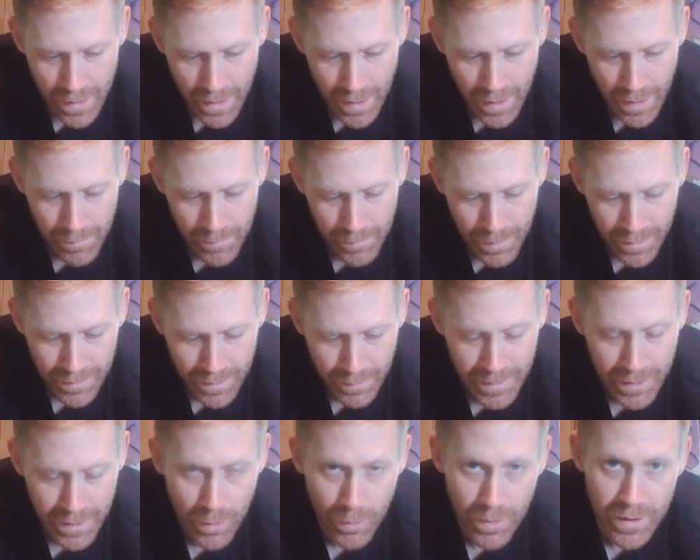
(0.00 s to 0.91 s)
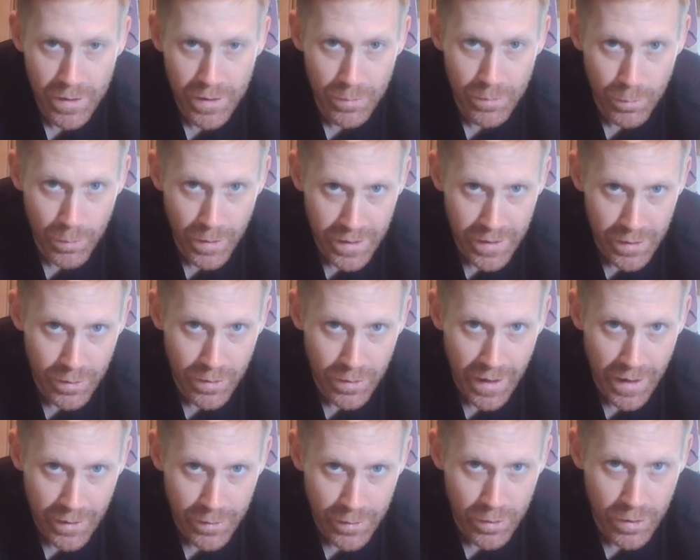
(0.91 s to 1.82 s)
But let me know
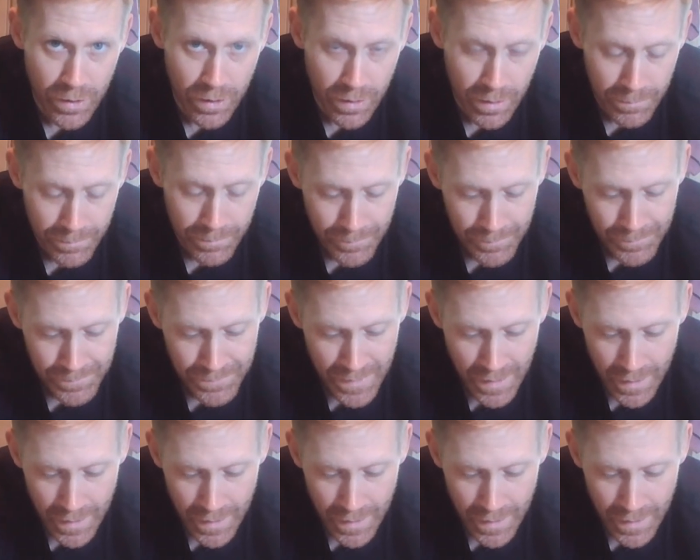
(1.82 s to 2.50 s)
how you cook them.